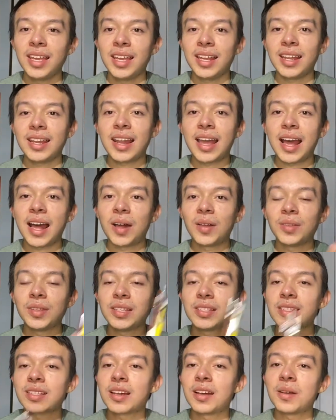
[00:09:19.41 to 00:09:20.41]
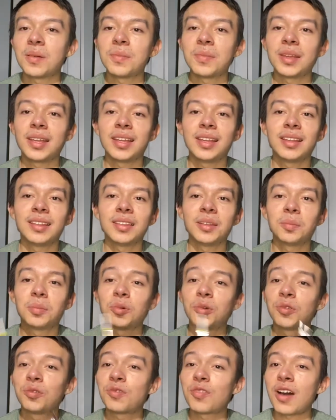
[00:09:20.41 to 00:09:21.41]
Now, these come in the
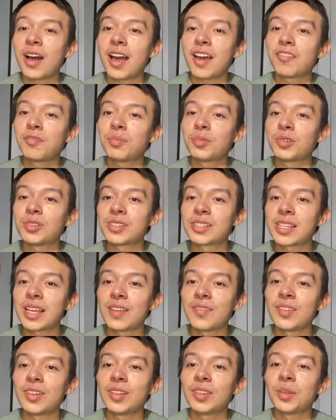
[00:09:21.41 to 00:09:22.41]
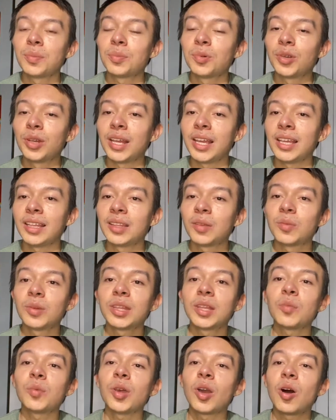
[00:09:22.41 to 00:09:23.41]
0.5, 0.7, the 0.8, the one
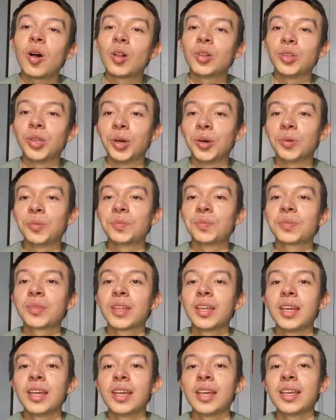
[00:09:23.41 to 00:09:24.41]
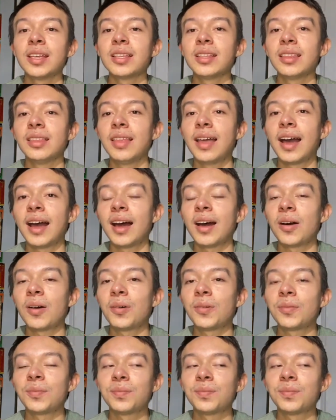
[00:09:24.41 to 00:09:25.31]
that we all know. Now,